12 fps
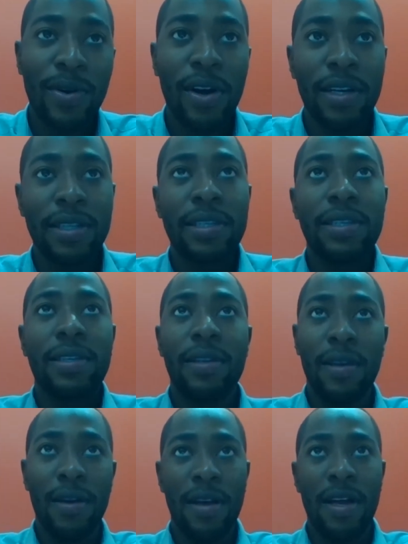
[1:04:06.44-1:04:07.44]
rocks
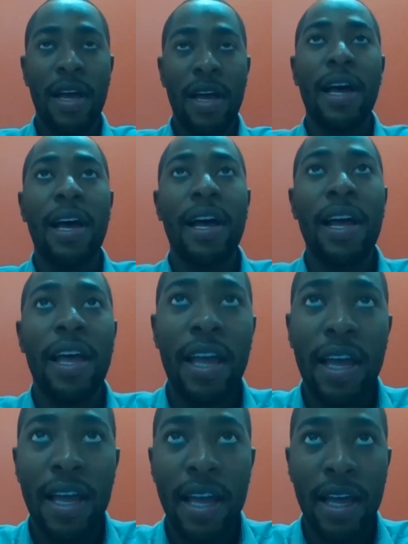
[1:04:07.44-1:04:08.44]
are
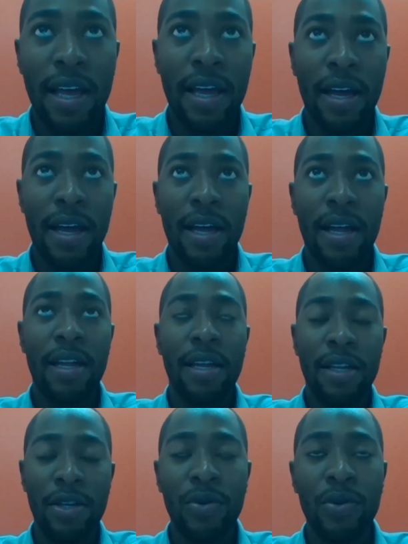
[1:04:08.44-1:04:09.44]

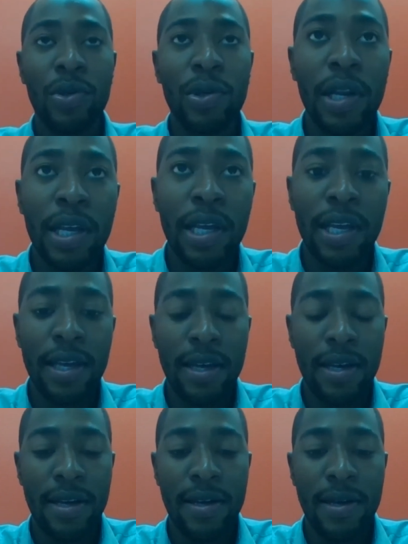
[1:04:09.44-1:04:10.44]
usually
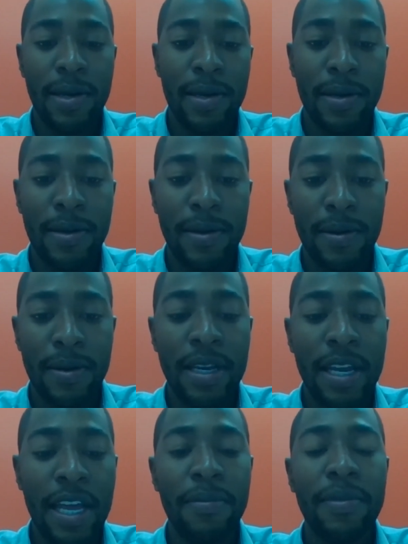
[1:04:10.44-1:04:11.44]
uh,
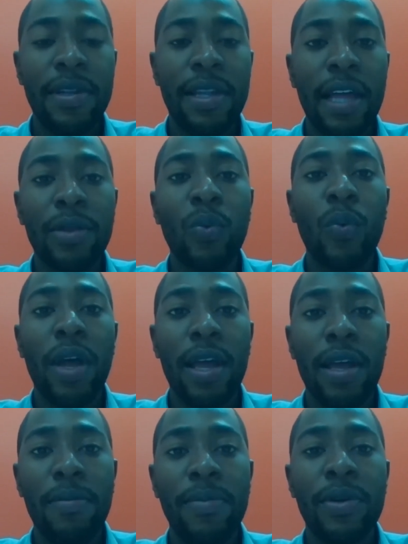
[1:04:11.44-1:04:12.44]
named that
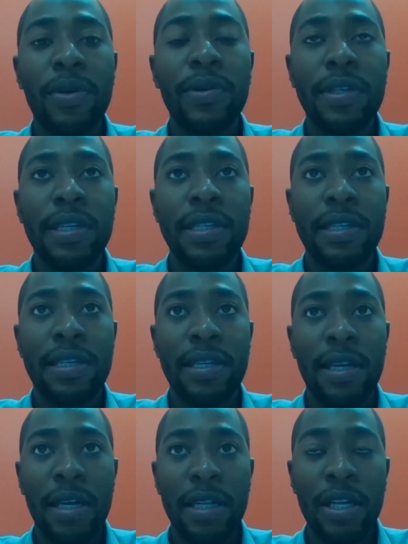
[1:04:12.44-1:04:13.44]
way because it's
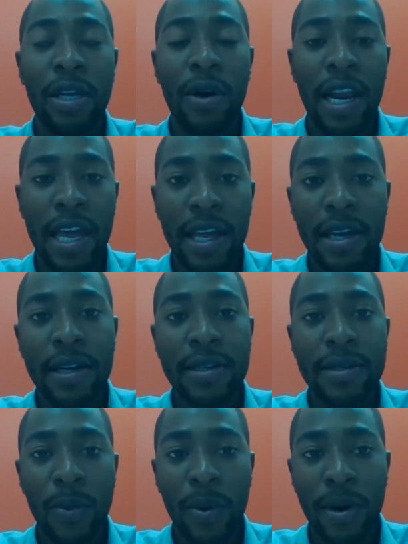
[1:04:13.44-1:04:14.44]
the
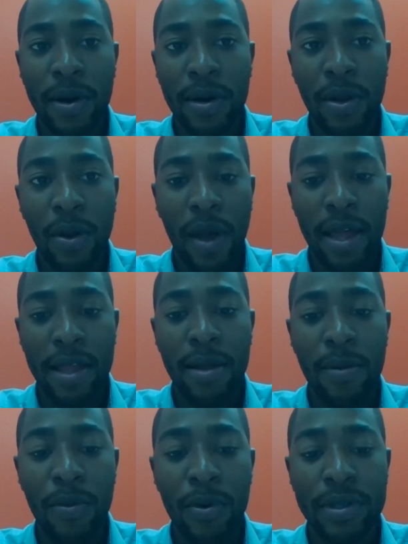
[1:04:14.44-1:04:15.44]
layers where you had
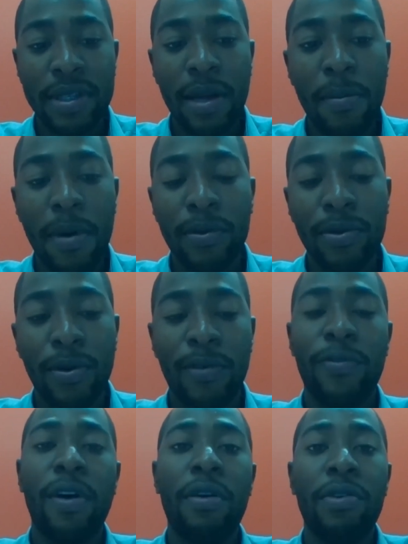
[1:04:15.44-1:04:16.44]
the most amount of
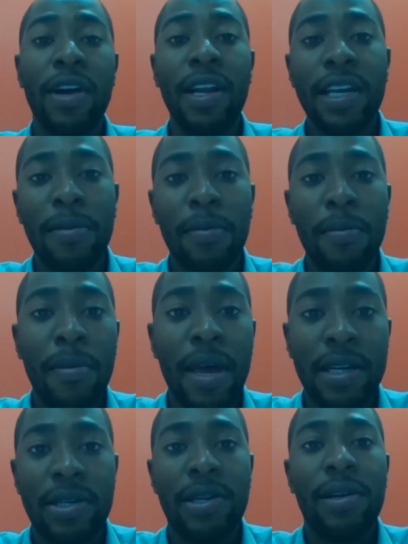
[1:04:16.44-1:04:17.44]
organic
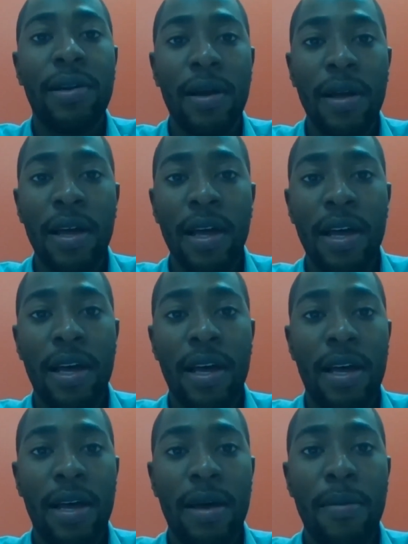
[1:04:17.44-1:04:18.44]
matter
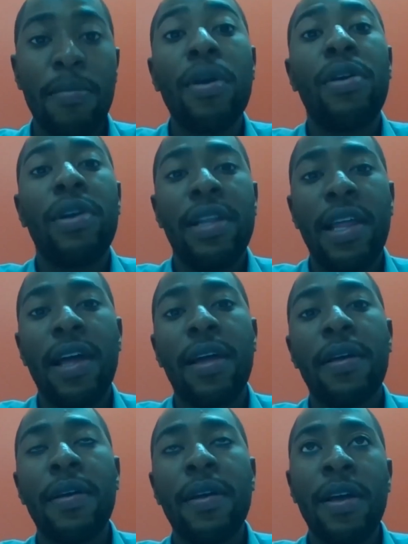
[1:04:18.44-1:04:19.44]
uh, buried there.
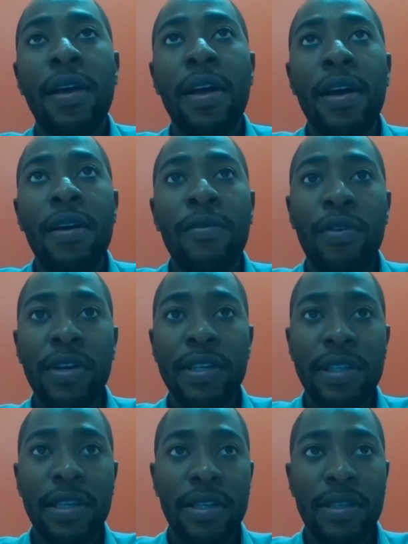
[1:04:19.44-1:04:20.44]
For
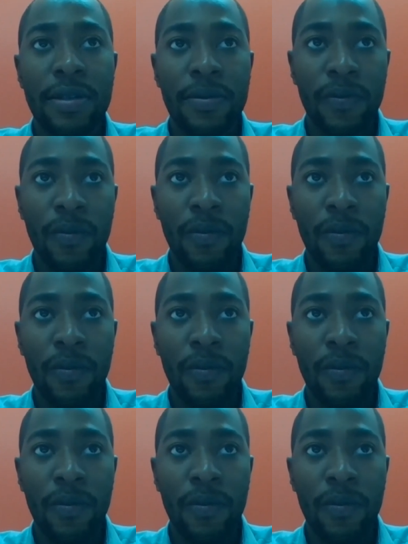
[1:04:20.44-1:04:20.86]
instance,